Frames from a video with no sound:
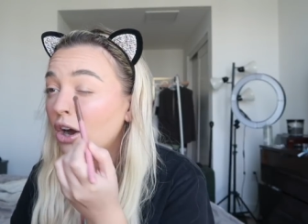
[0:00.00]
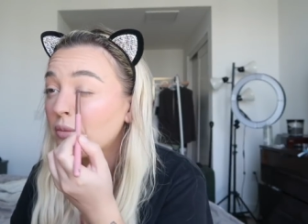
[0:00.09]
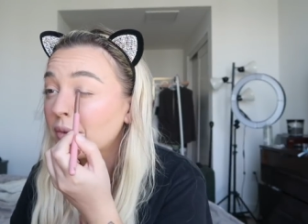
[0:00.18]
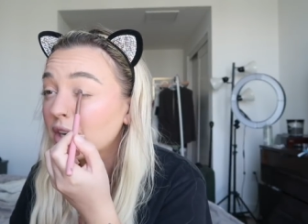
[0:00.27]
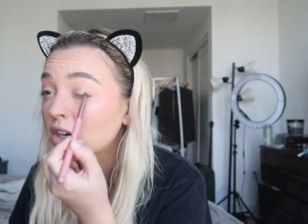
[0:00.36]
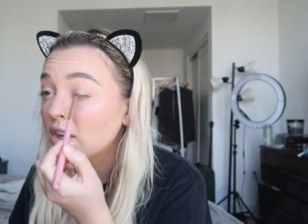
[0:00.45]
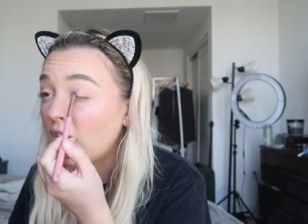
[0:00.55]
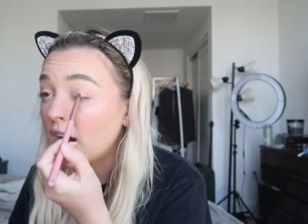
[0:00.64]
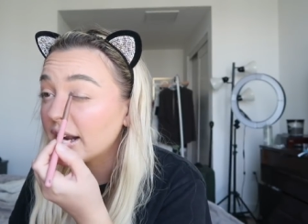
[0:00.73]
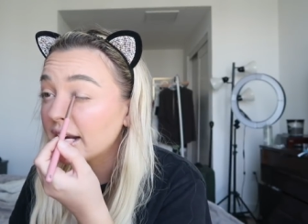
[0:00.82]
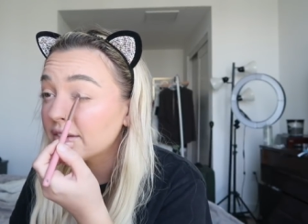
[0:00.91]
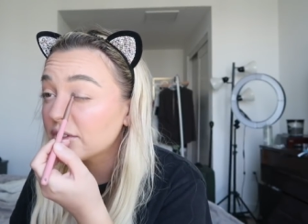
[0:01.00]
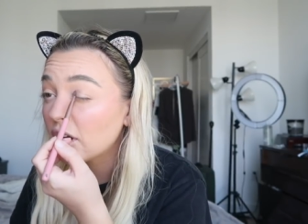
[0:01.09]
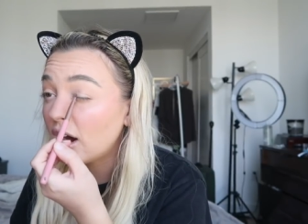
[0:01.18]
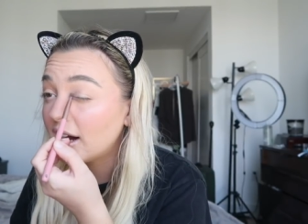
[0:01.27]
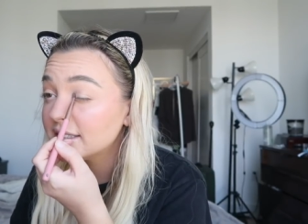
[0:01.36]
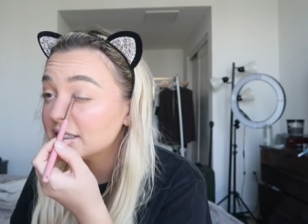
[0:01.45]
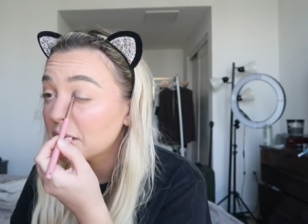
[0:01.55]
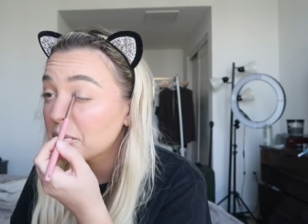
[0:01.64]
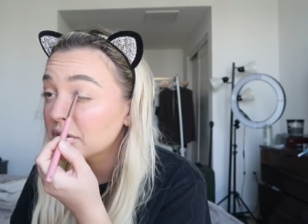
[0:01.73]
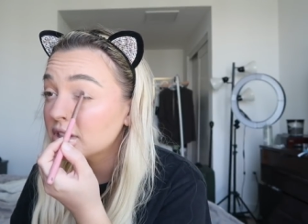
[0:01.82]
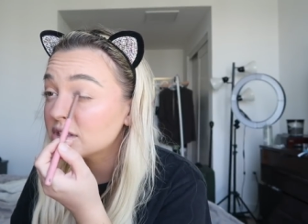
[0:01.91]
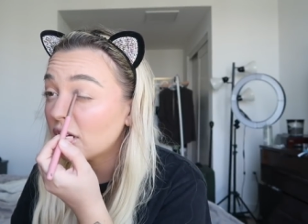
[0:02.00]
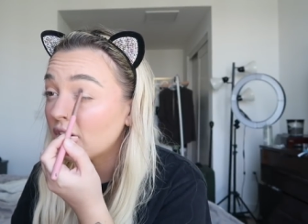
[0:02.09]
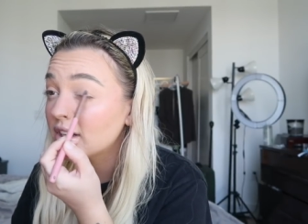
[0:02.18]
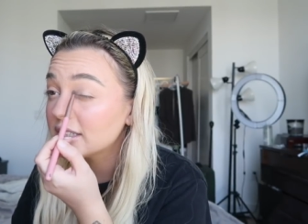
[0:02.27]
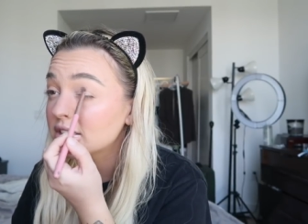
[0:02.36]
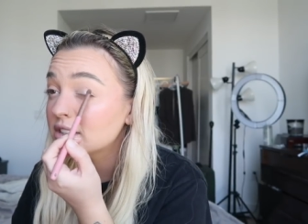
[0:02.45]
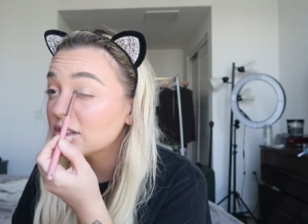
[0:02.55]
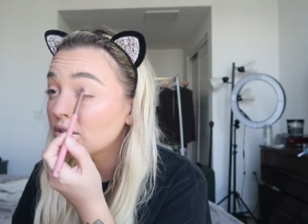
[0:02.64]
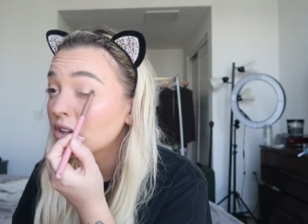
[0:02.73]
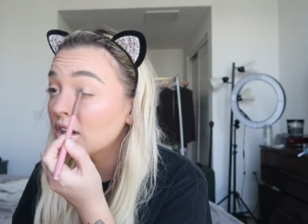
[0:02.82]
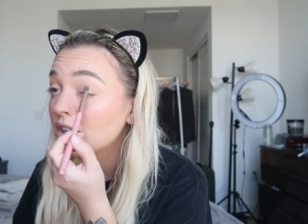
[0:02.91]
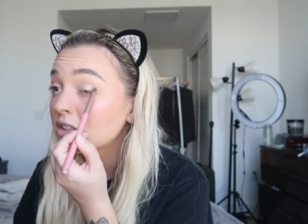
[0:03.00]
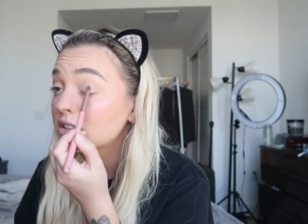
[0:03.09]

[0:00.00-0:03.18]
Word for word: Oh my god, I have not put this on in so long,